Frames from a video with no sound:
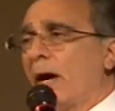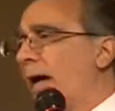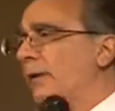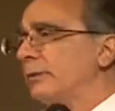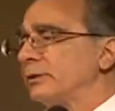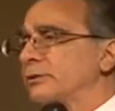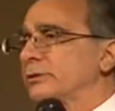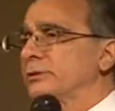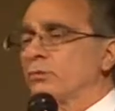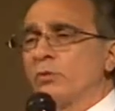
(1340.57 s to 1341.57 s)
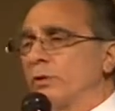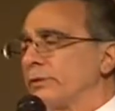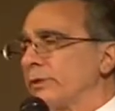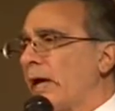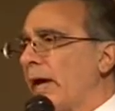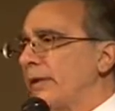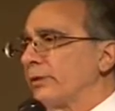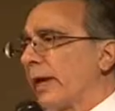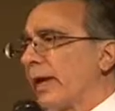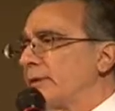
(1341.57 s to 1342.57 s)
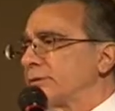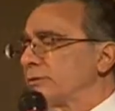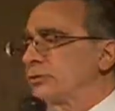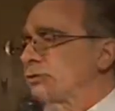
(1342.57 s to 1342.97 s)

hire me just as one of the hired hands, it's